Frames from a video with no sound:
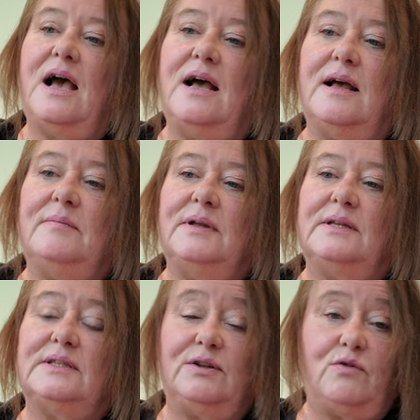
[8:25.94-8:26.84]
Um,
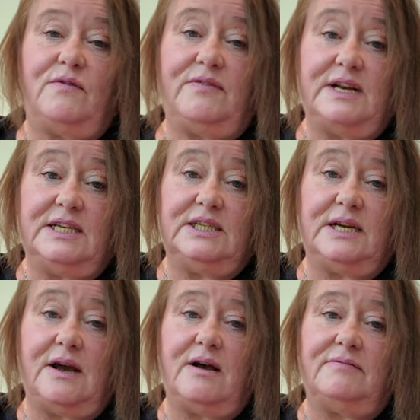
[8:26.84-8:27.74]
still got
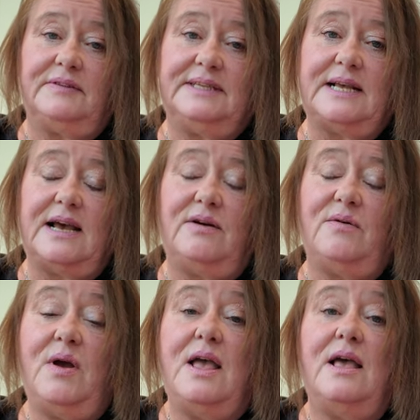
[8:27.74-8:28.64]
furniture up for
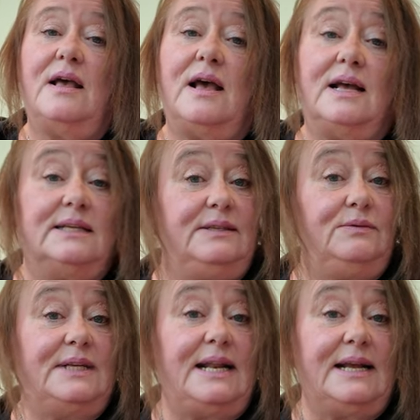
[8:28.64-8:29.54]
sale. and uh,
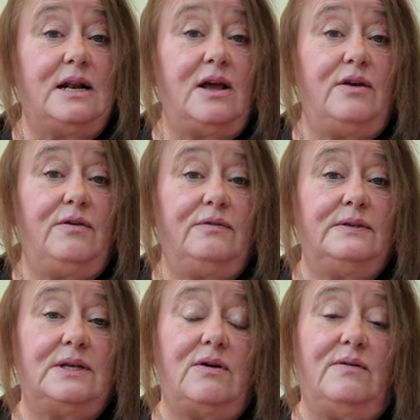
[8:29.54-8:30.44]
still selling
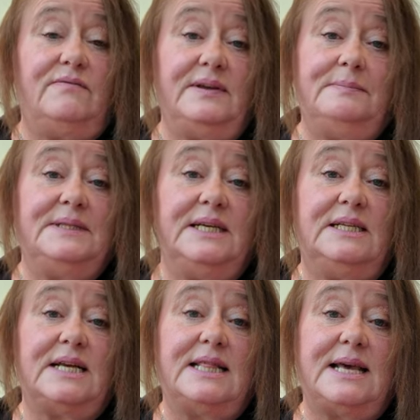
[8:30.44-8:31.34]
clothes on
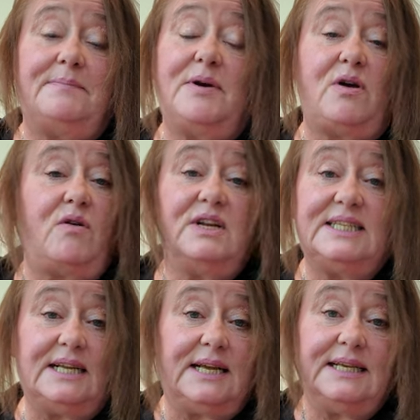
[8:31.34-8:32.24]
Vinted and that. But
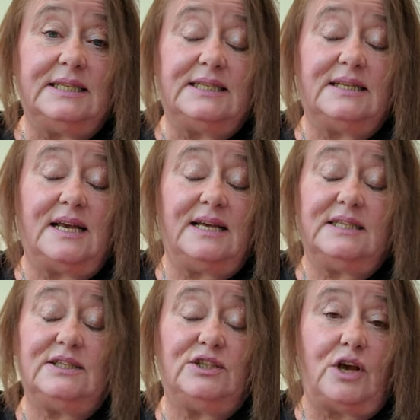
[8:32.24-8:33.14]
honestly, it's
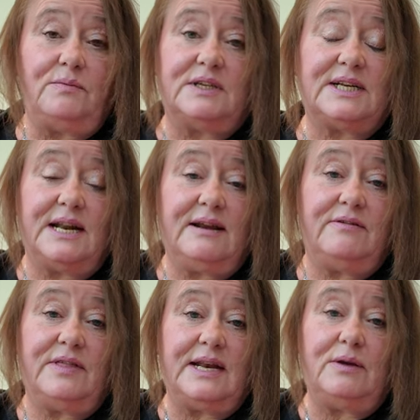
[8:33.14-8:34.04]
it's so much
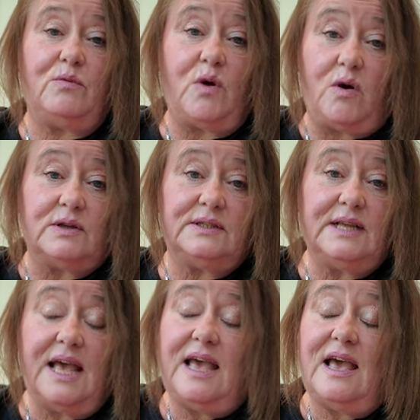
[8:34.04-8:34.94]
clearer than it was.
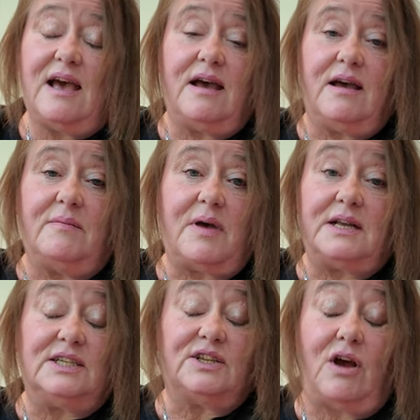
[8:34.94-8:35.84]
Um,
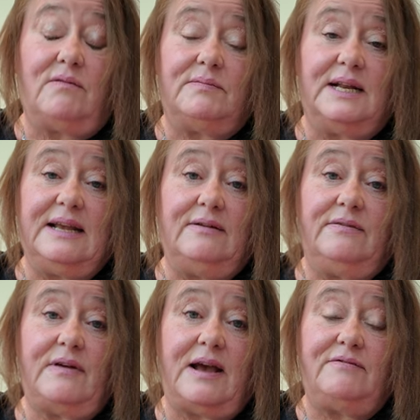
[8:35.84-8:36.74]
I just can't
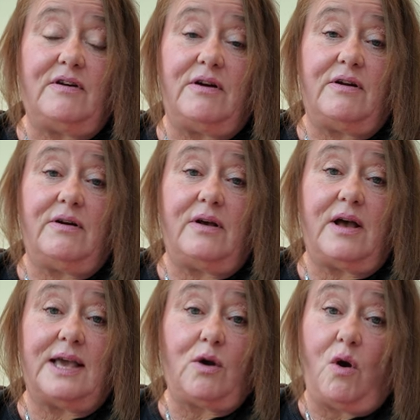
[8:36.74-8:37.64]
believe how far
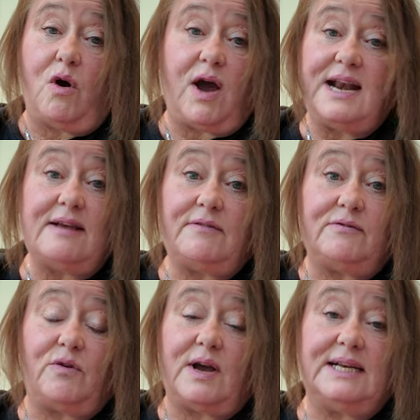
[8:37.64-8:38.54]
I got. I never
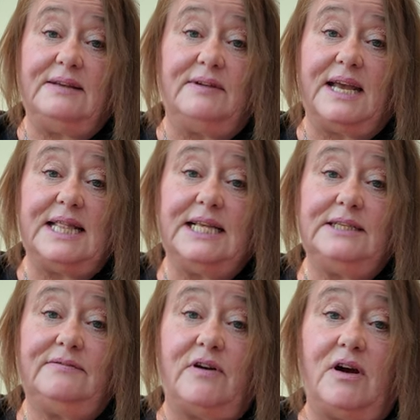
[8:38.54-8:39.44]
thought I'd even get
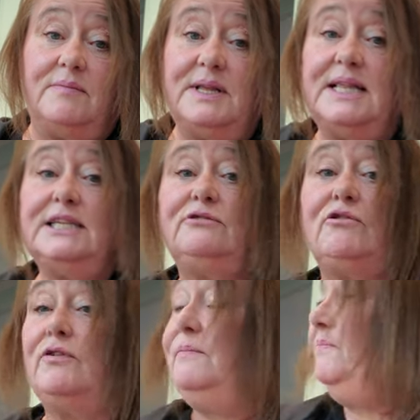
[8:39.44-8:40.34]
this far. I mean, this
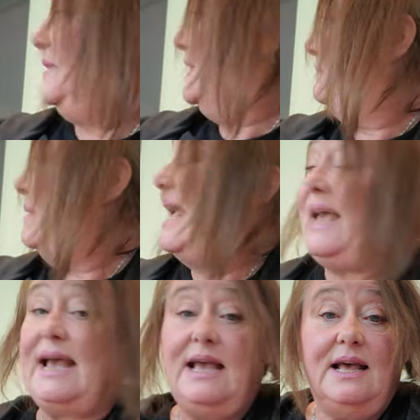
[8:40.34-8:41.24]
room is
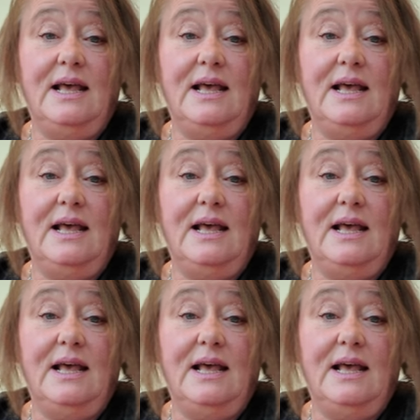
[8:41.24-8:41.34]
bare.